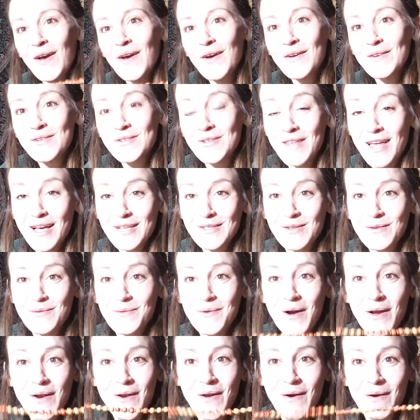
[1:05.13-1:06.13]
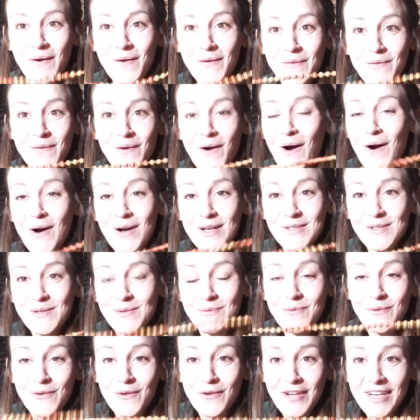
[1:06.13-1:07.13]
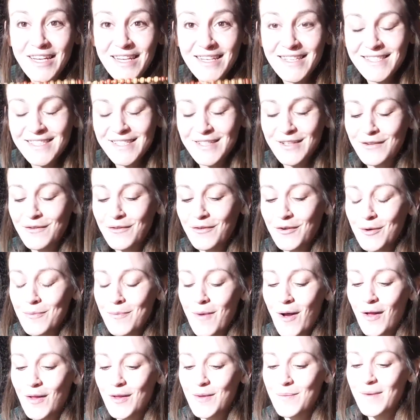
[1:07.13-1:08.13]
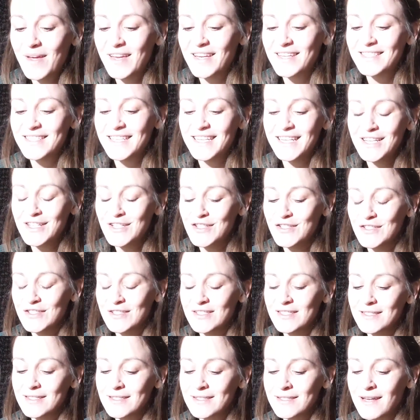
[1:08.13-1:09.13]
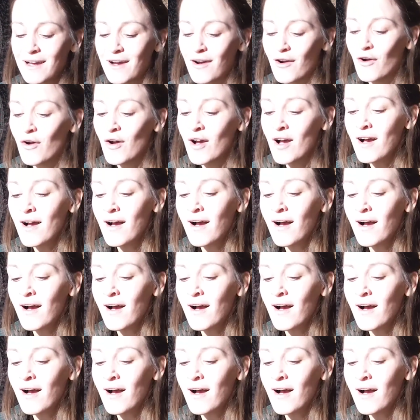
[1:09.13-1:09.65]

So that's one awesome reason for Mala meditations. Now,